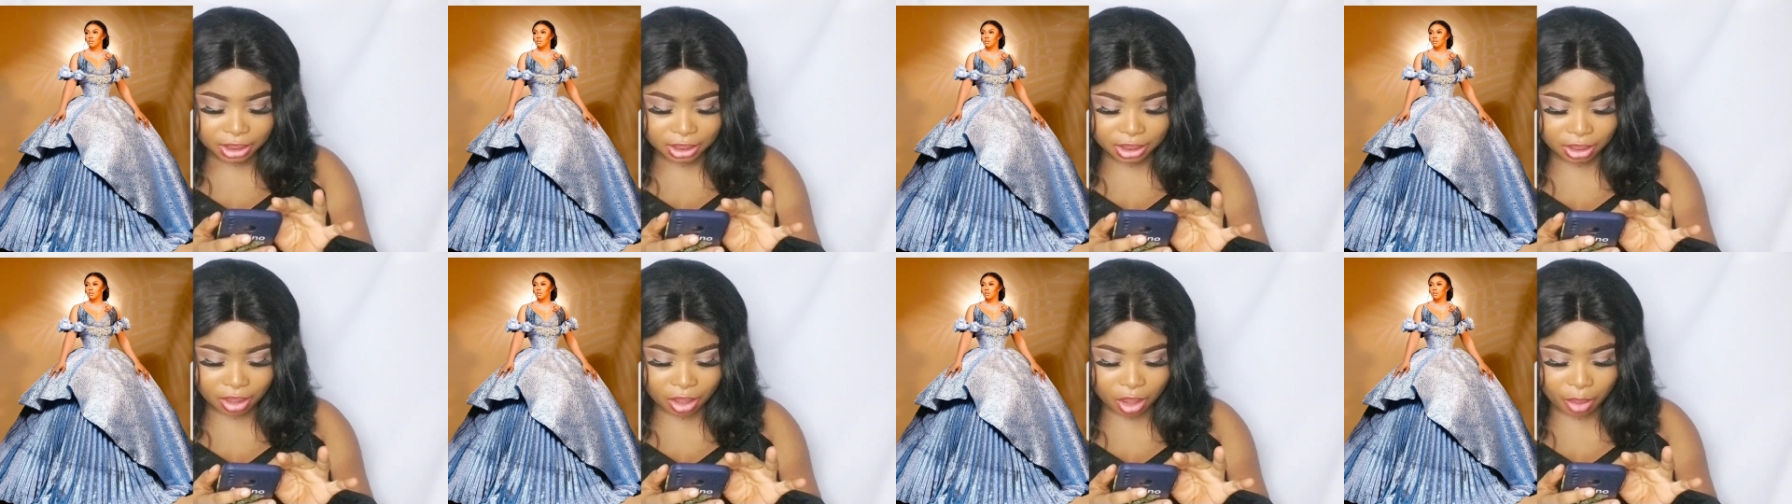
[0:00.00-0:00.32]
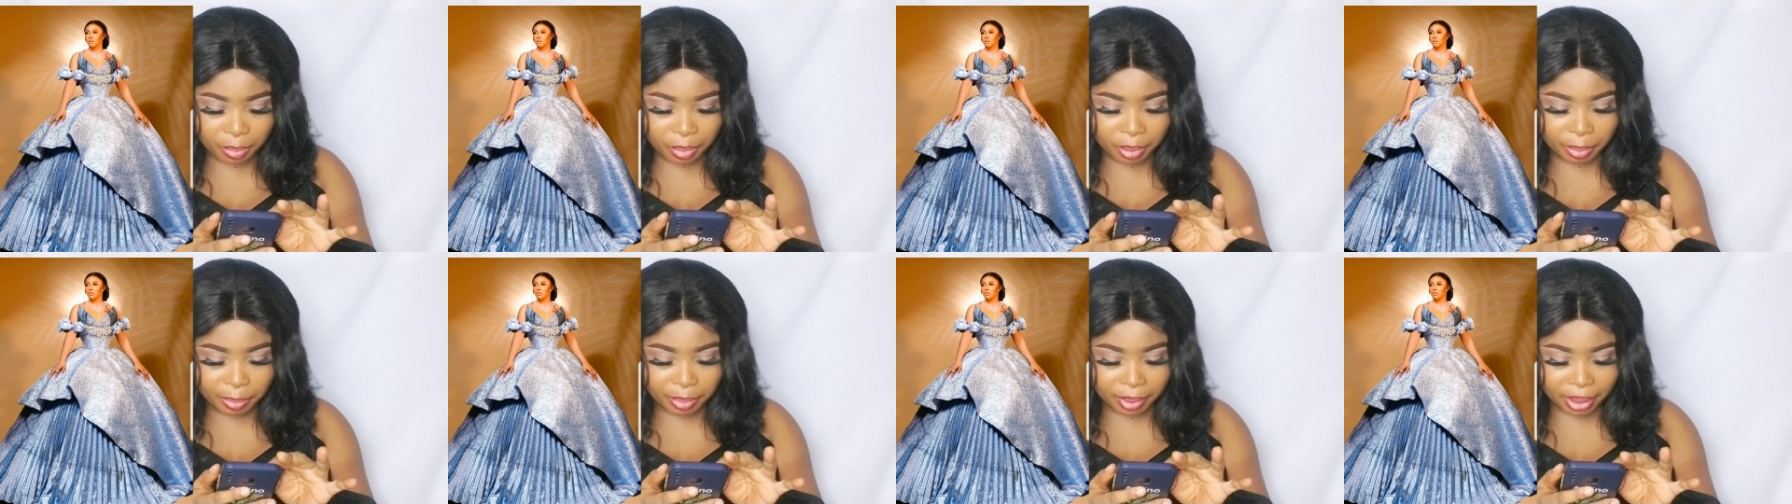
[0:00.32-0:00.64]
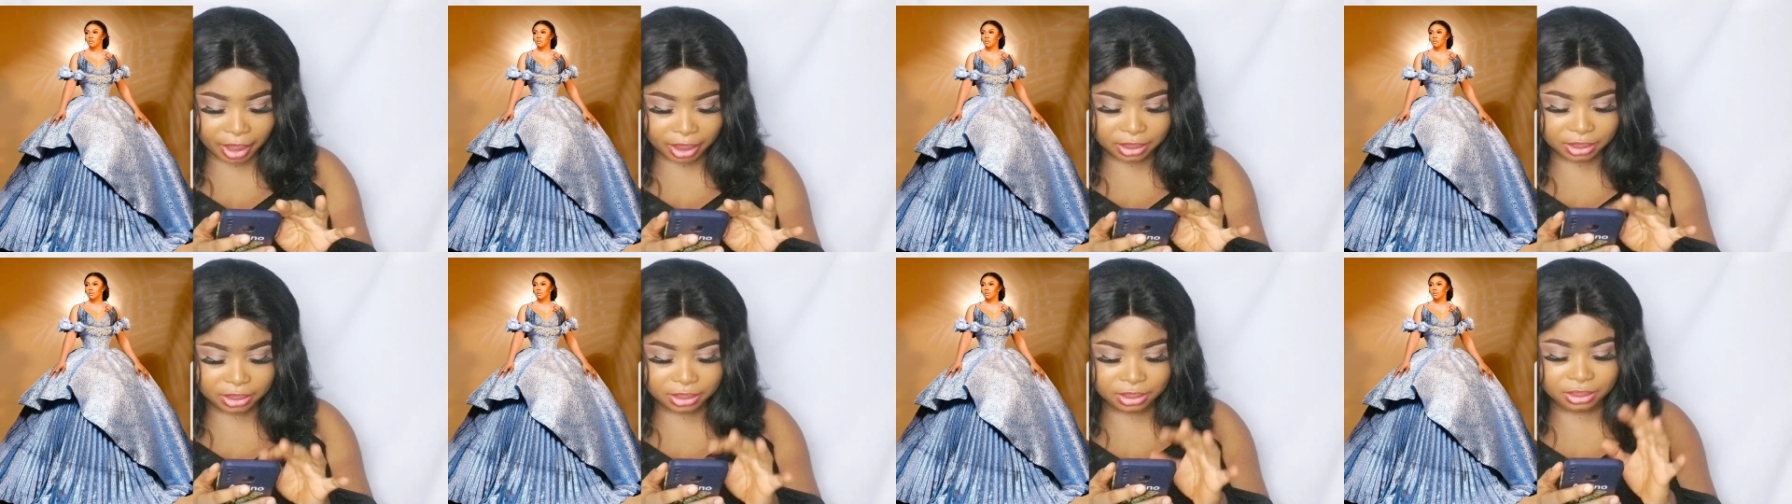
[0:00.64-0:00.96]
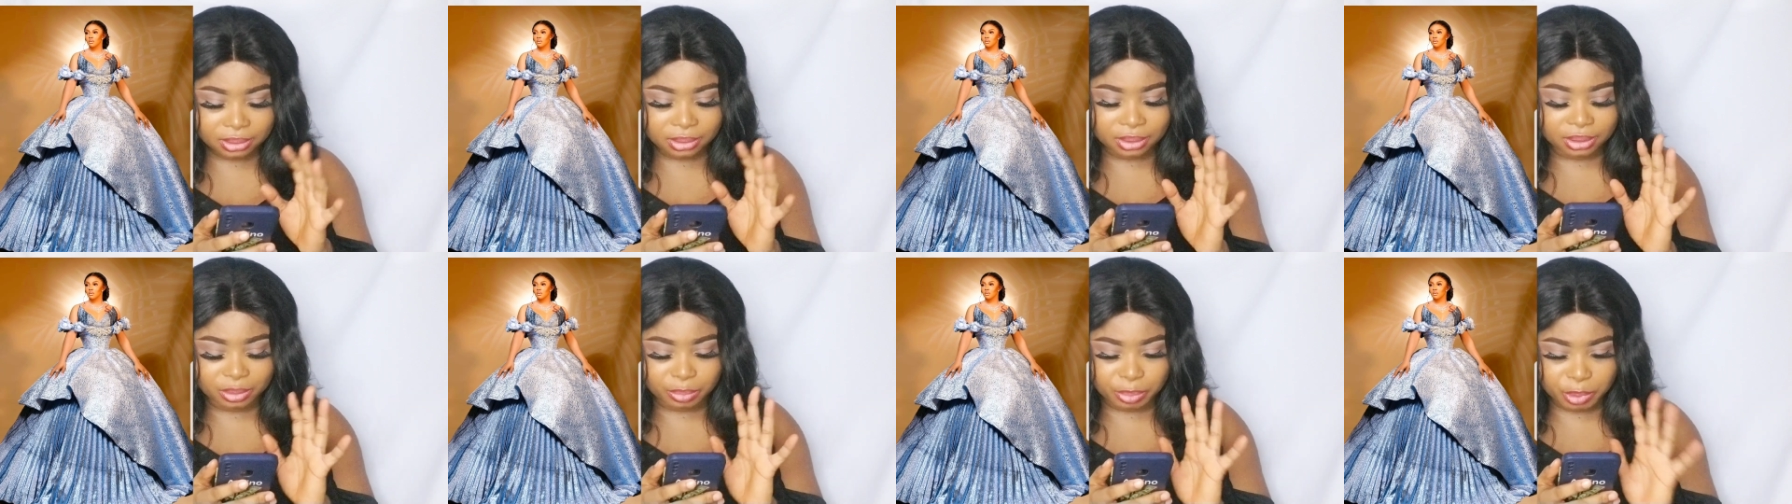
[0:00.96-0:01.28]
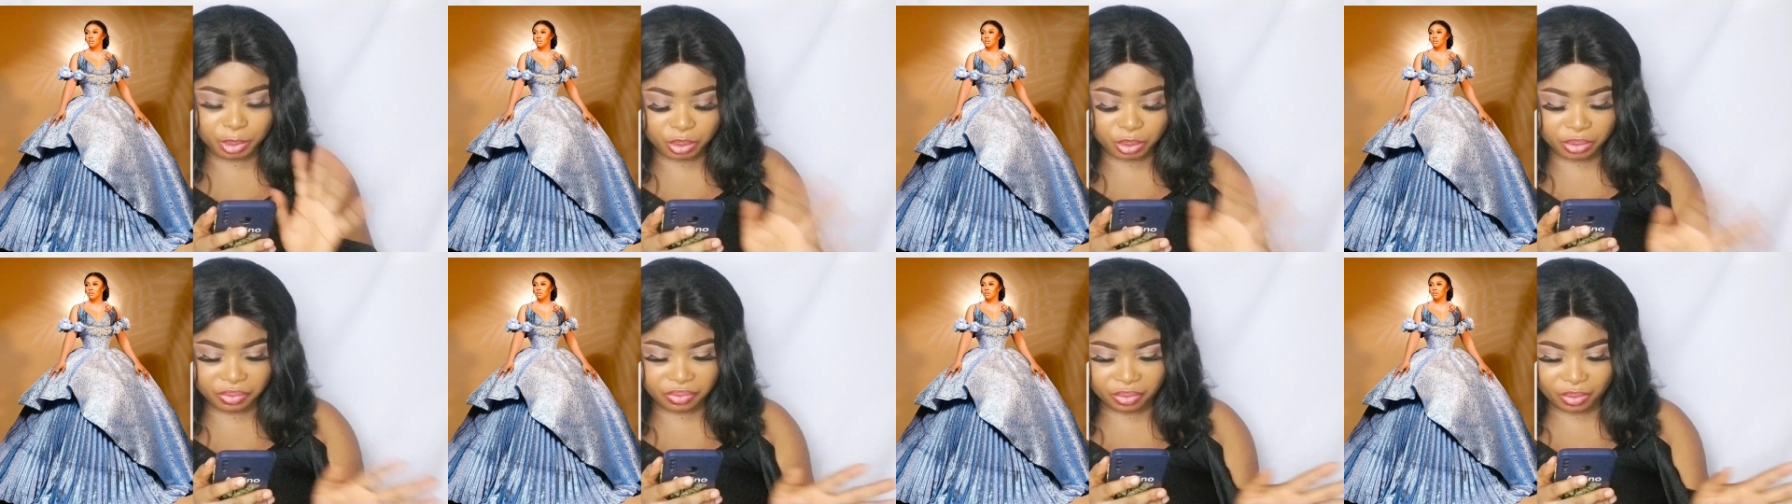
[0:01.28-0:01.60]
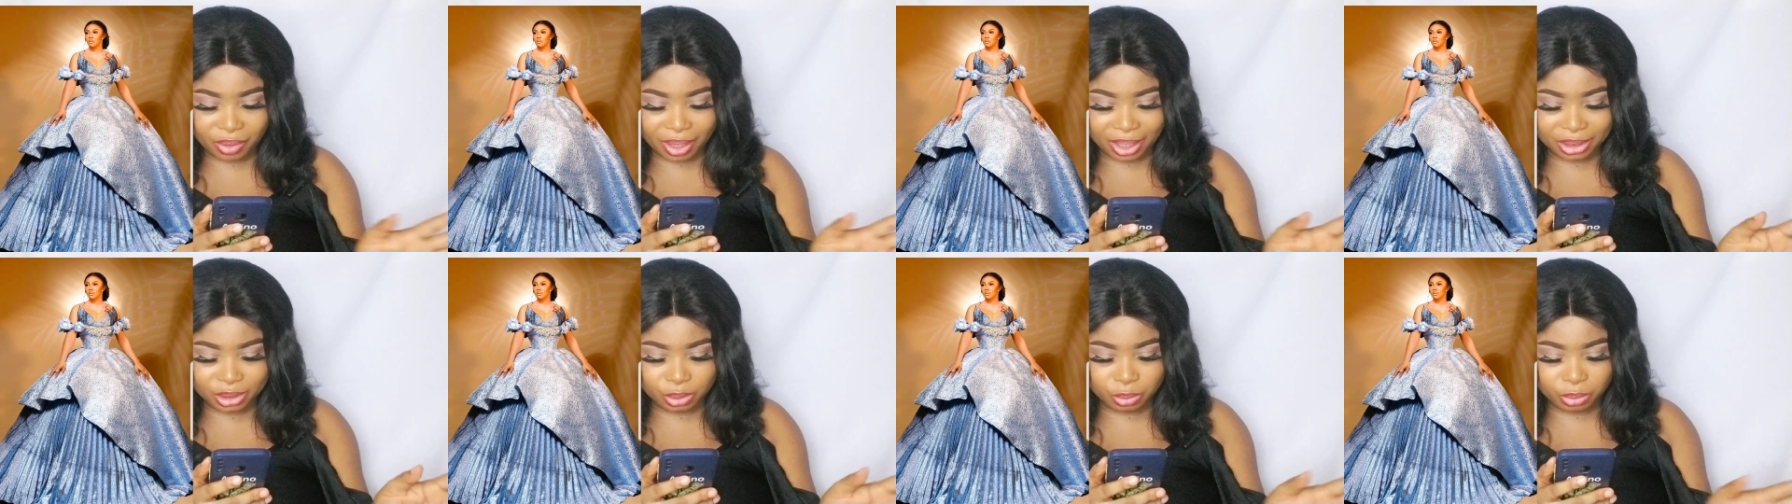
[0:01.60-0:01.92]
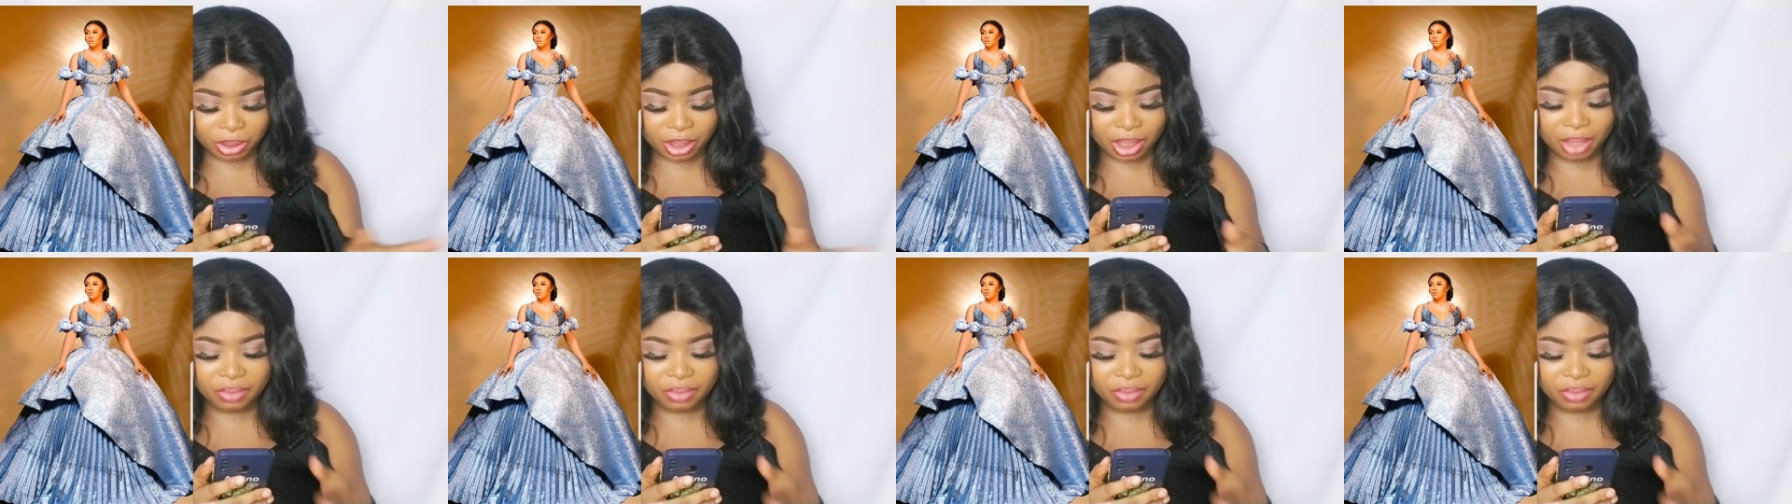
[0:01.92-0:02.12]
The upper part is beautiful as well.